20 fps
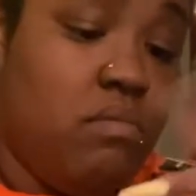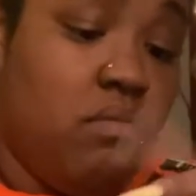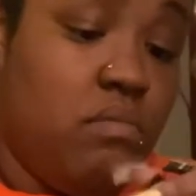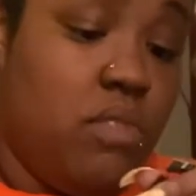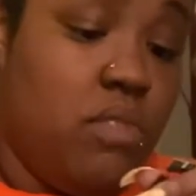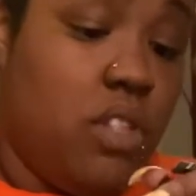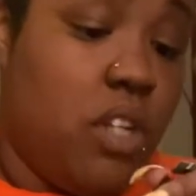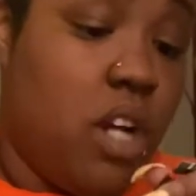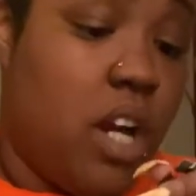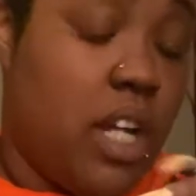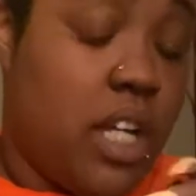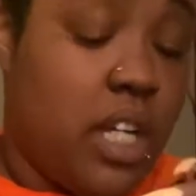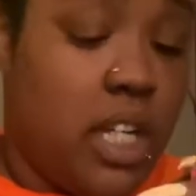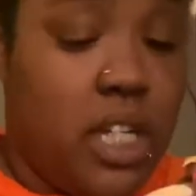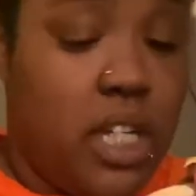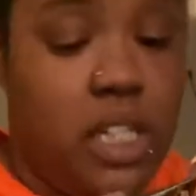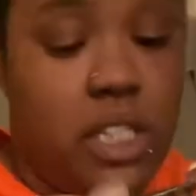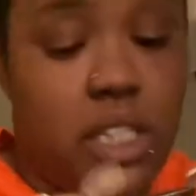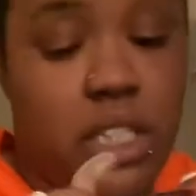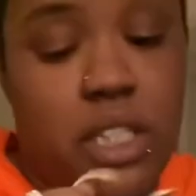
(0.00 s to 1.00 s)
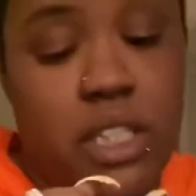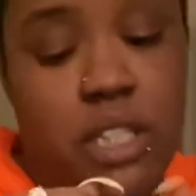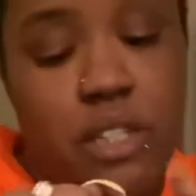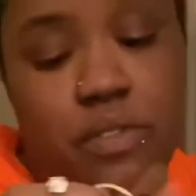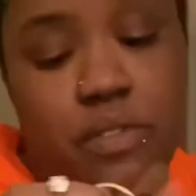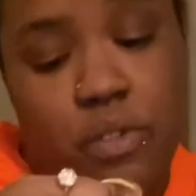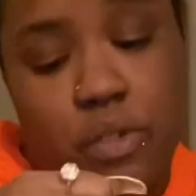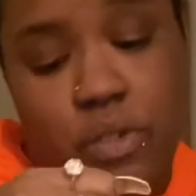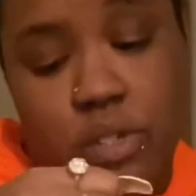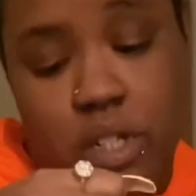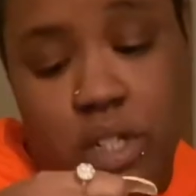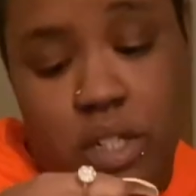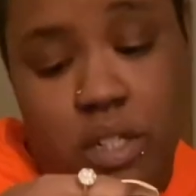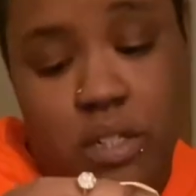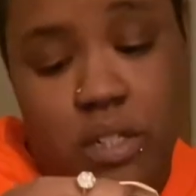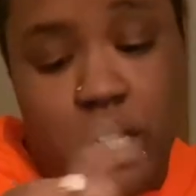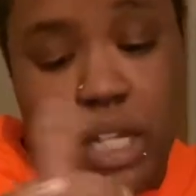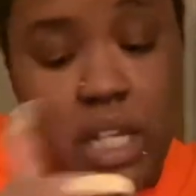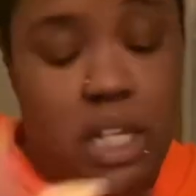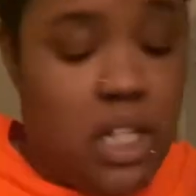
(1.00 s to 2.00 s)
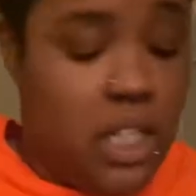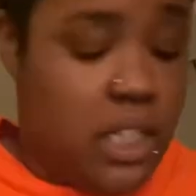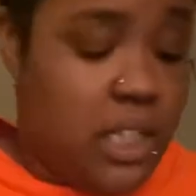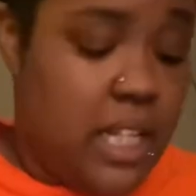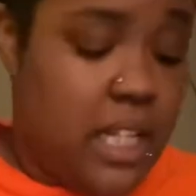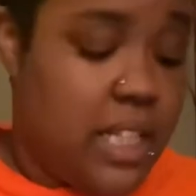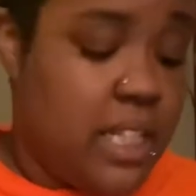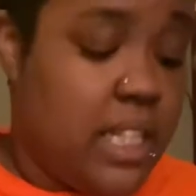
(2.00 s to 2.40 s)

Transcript: dark adhesive or anything